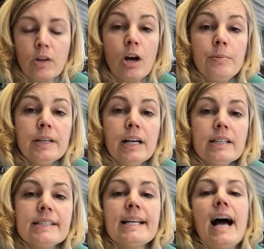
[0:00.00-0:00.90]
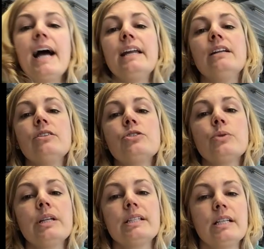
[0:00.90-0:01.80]
Hope you get outside and
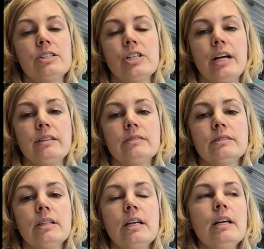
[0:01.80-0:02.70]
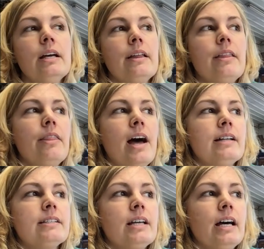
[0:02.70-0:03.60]
enjoy the sunshine.
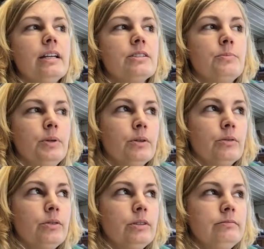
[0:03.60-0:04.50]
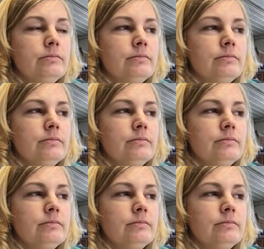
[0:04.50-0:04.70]
That sun is beautiful.